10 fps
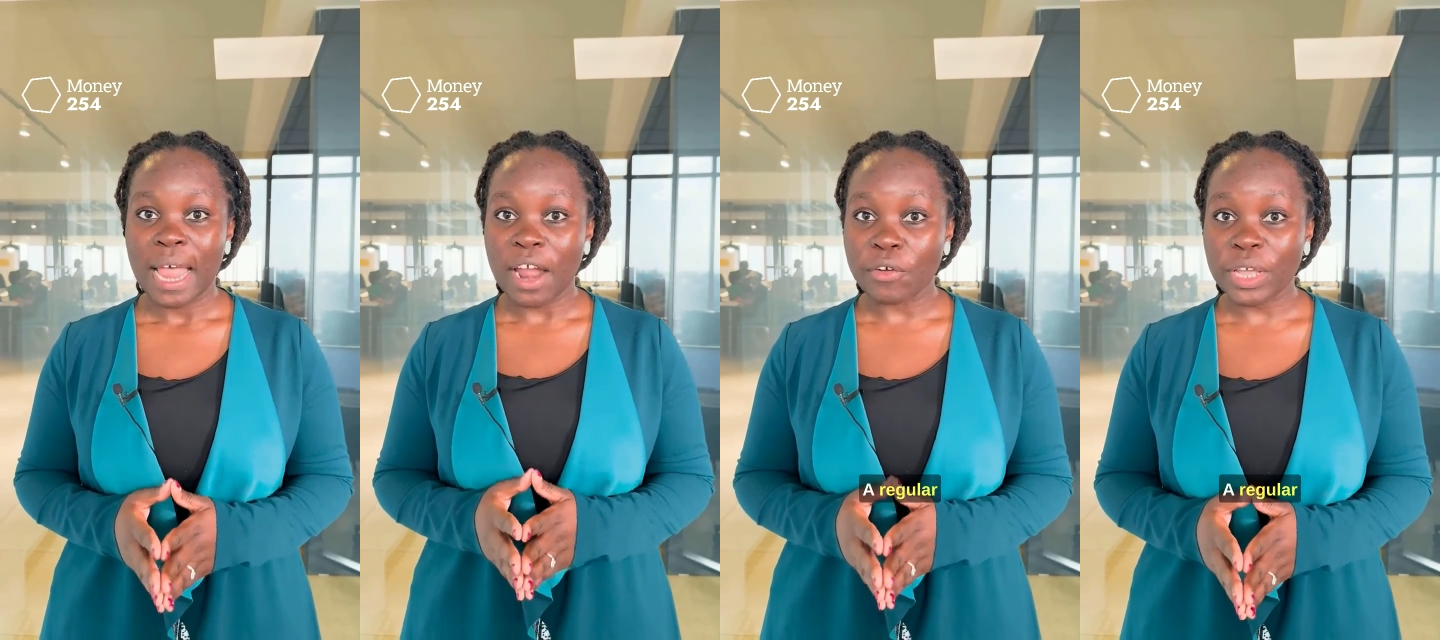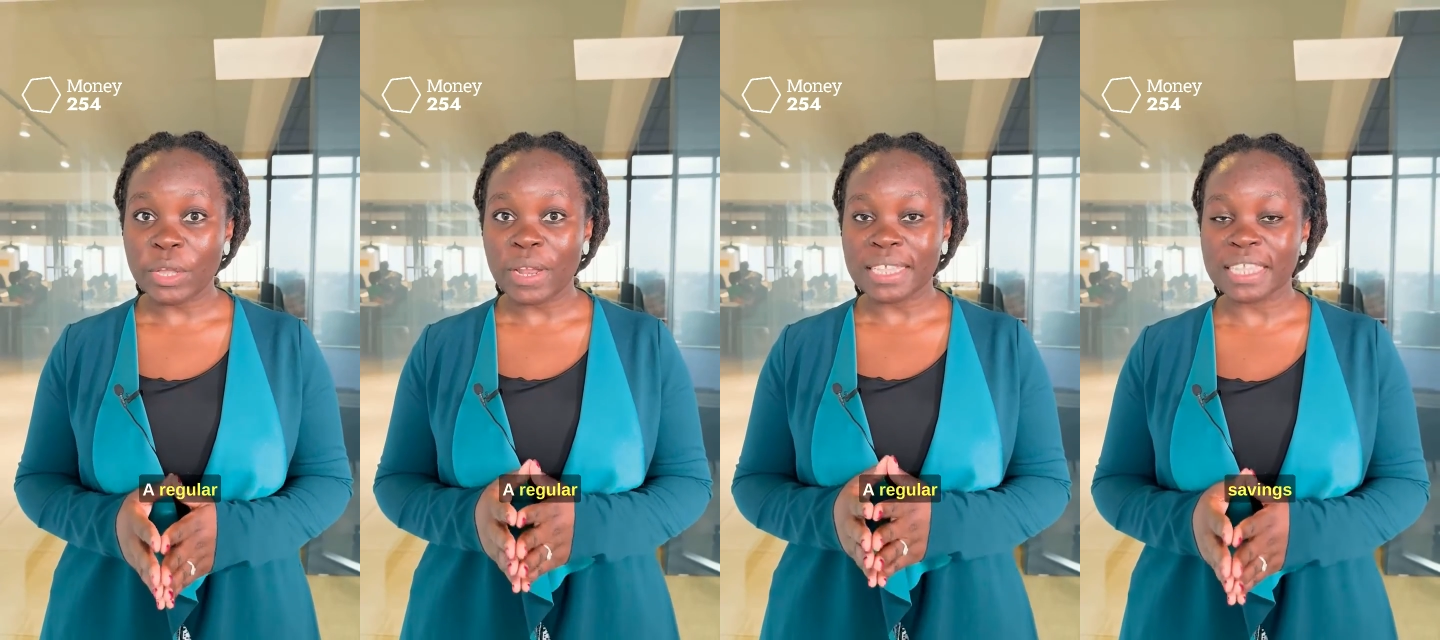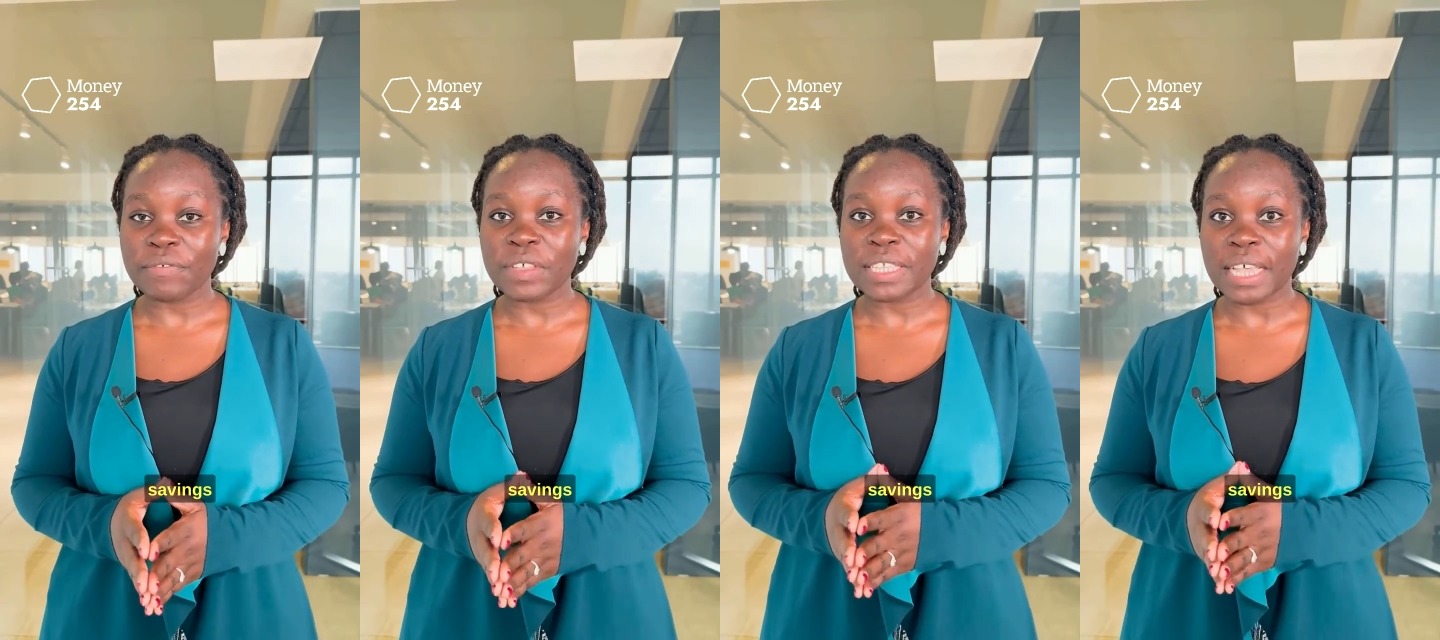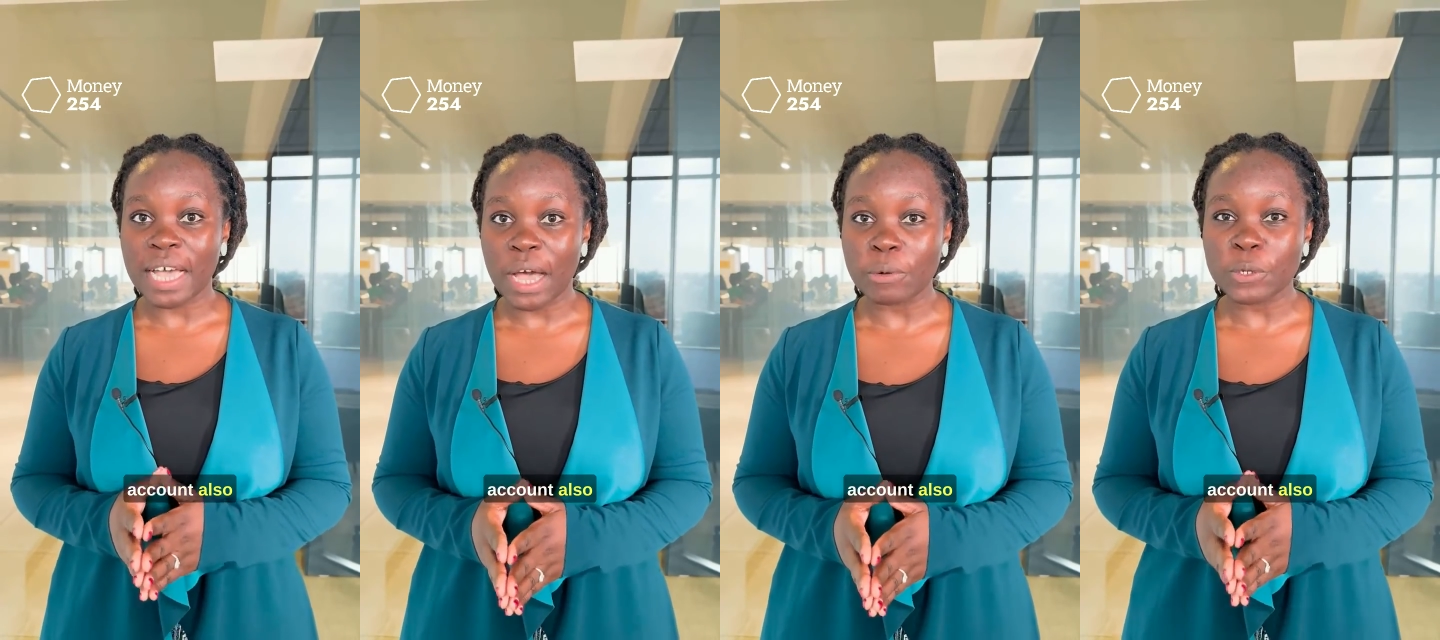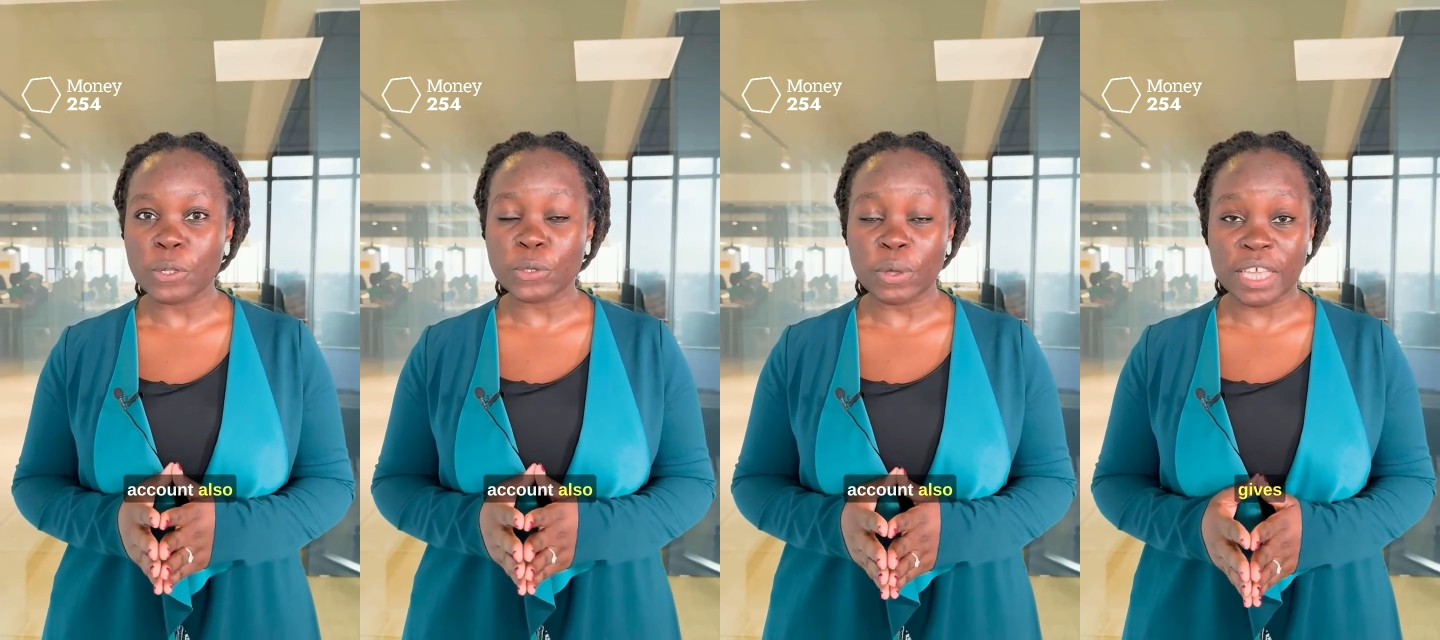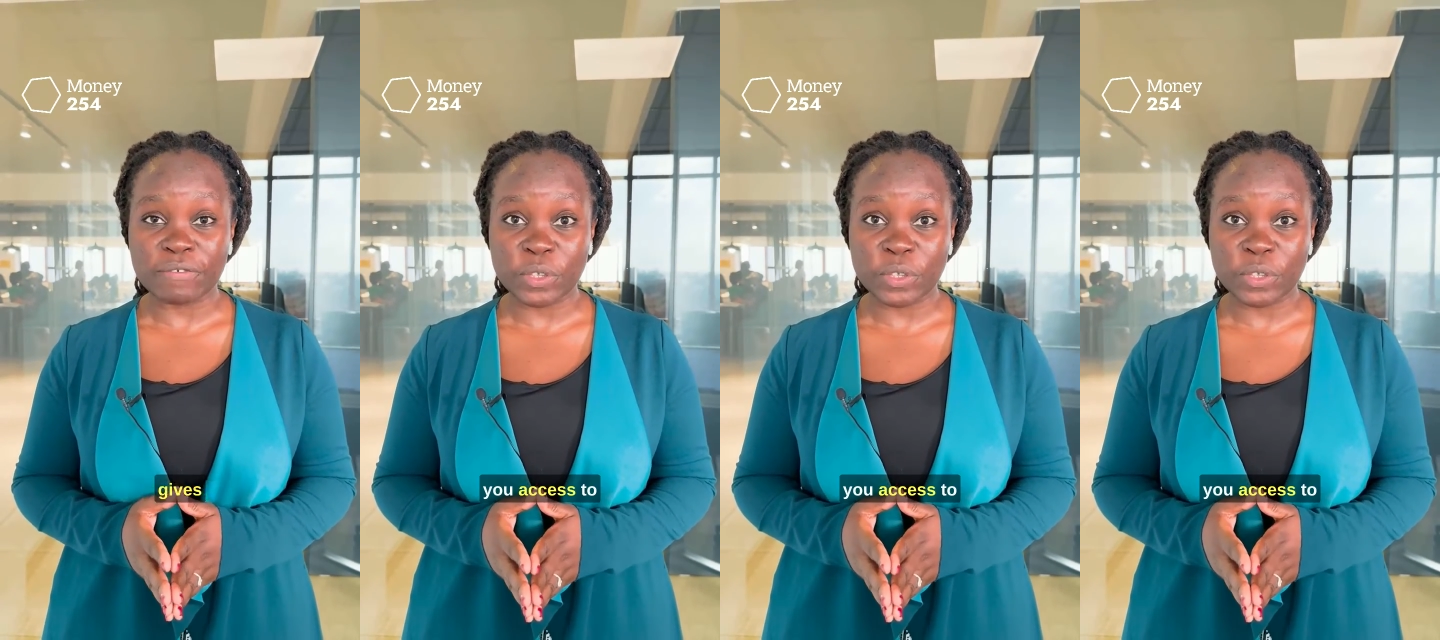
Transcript: A regular savings account also gives